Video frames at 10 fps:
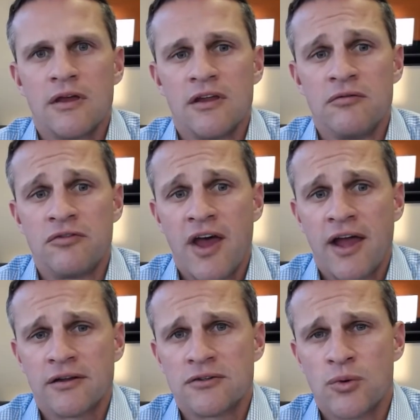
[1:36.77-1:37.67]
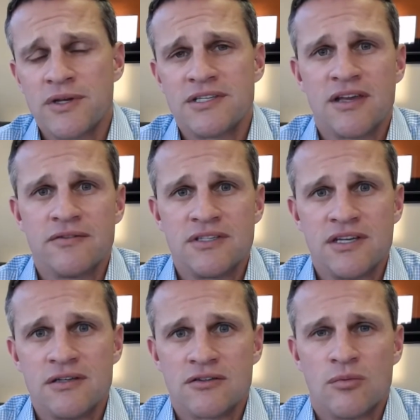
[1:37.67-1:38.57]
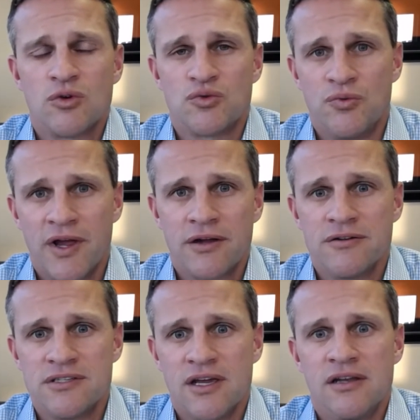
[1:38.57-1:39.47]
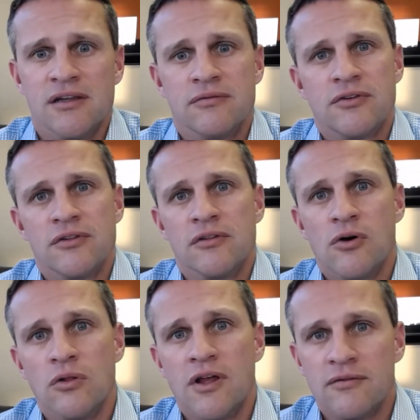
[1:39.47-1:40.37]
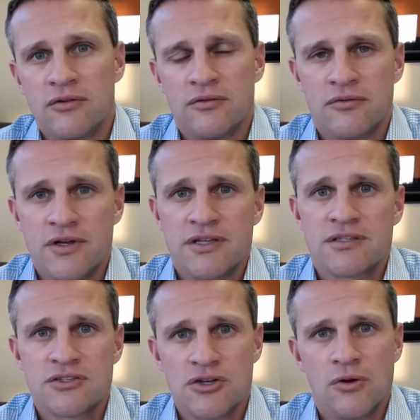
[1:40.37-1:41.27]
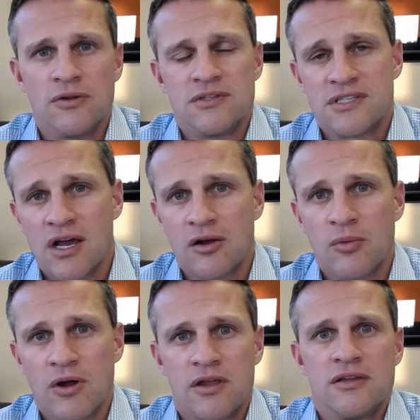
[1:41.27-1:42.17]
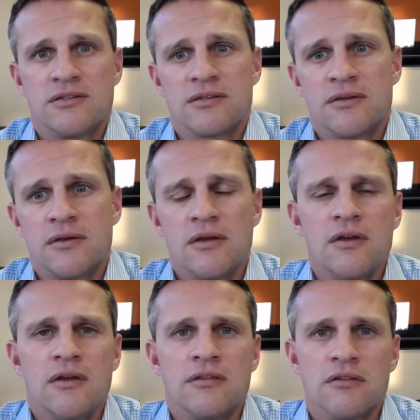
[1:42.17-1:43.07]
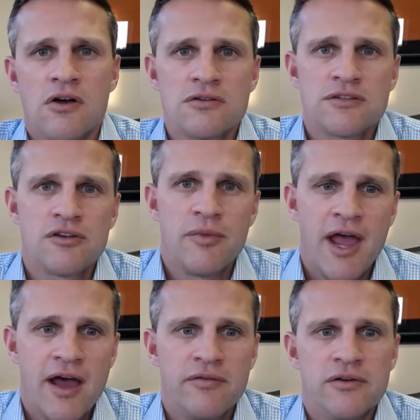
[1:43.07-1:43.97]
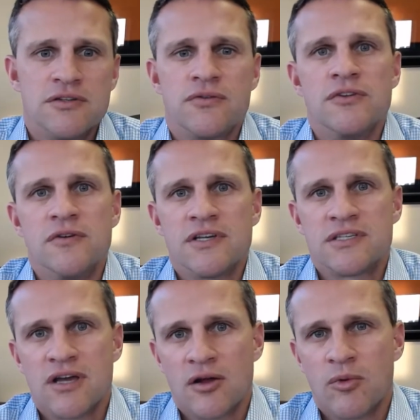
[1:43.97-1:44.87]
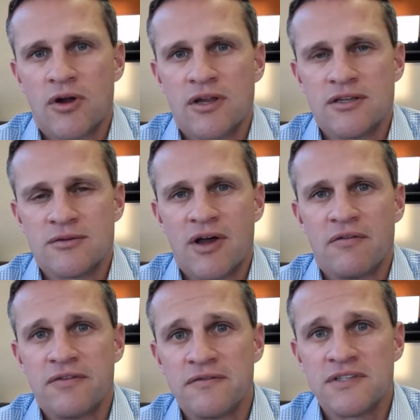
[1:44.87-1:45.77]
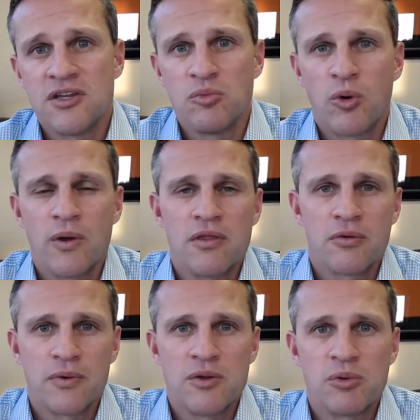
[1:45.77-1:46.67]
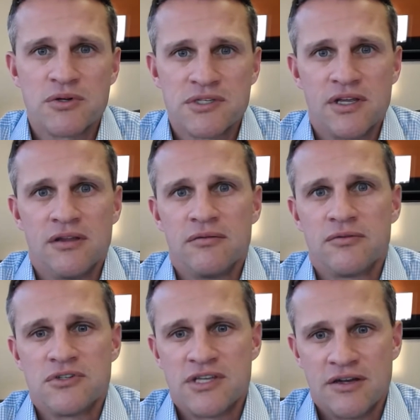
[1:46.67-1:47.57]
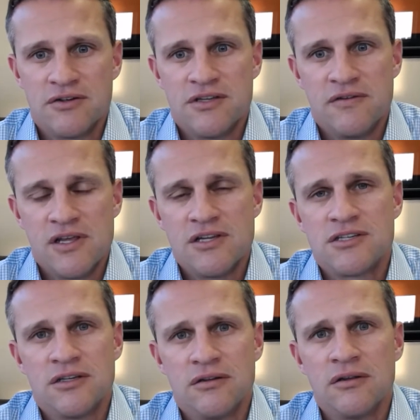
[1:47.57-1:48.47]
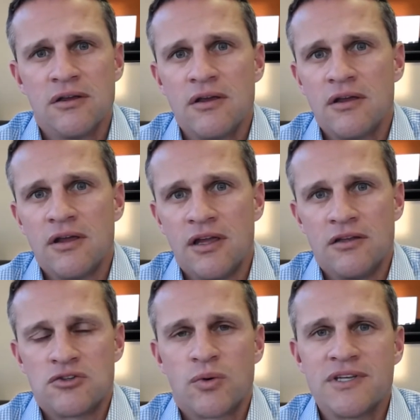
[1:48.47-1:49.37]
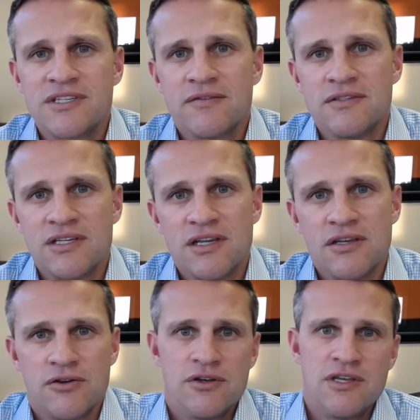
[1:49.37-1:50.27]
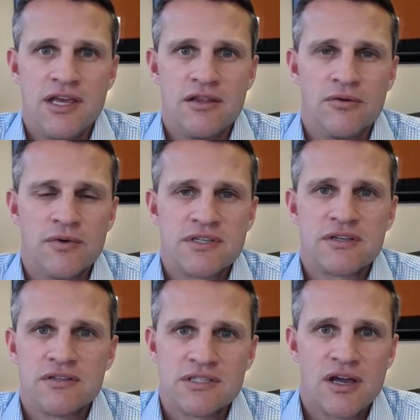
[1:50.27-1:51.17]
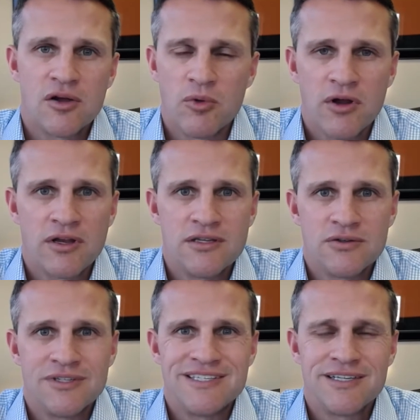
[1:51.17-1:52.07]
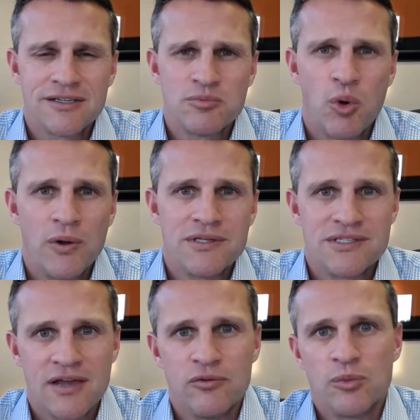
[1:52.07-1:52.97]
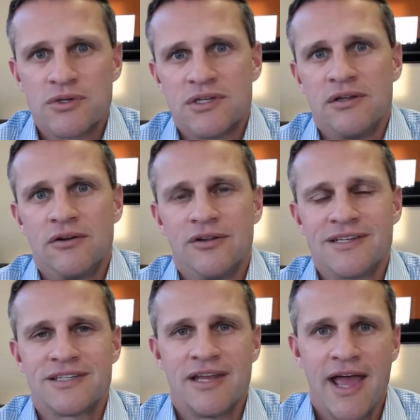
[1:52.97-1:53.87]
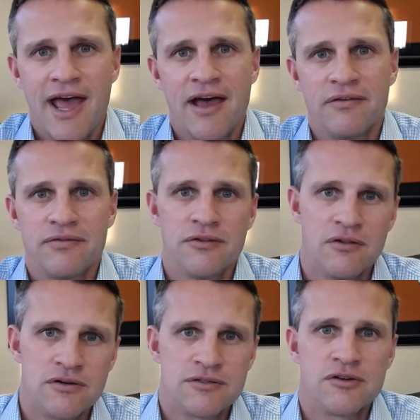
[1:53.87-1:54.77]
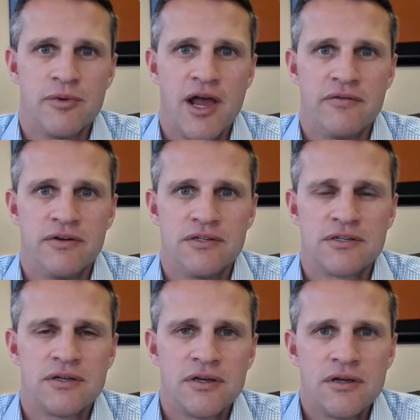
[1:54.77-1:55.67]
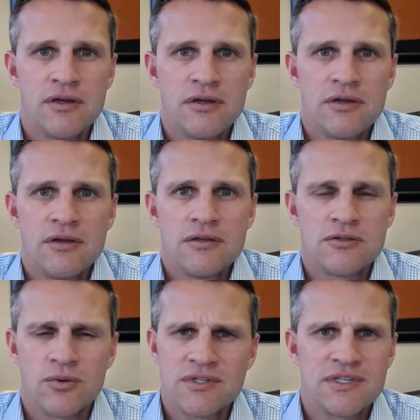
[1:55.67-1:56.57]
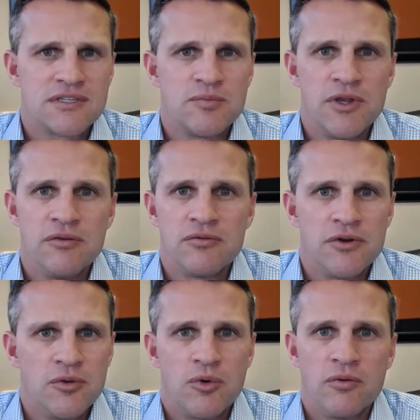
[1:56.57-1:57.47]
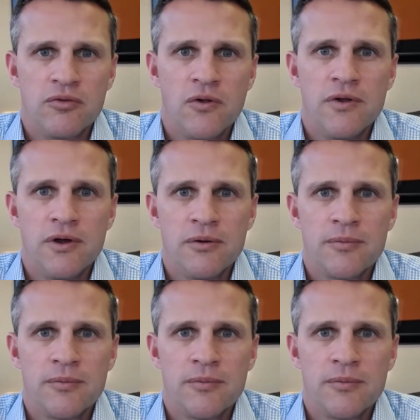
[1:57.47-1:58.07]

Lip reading: In fact, 2017 is almost record-setting for the low level of risks shown in stock markets. The long-term average for the U.S. stock market is about 15.3% for standard deviation, and in 2017 year-to-date, the risk of the stock market is only 6.7%, or less than half the long-term average. So what does this mean for your portfolio?